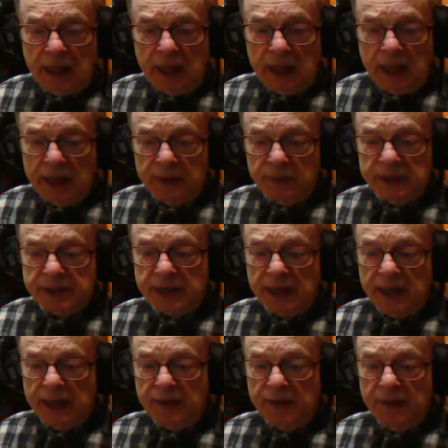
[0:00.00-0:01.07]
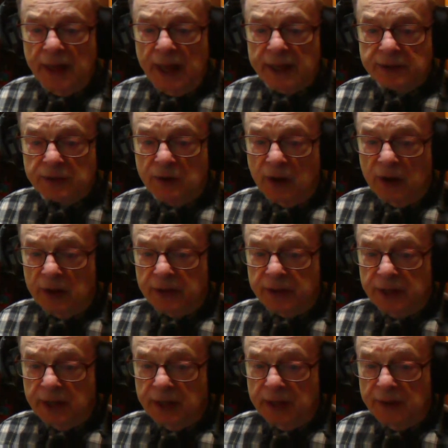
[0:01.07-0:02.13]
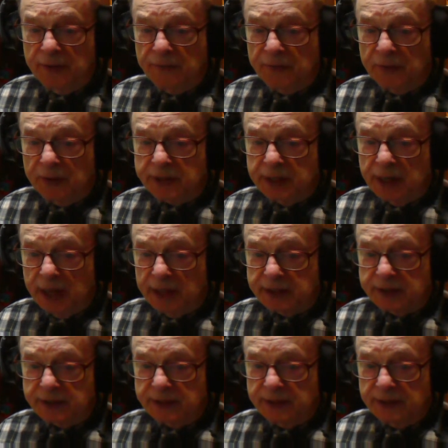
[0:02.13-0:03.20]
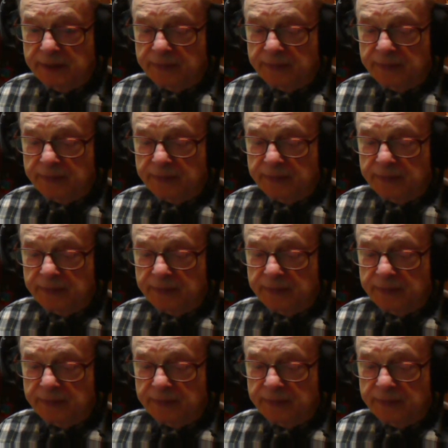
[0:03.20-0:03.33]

And we said that's called the vertex.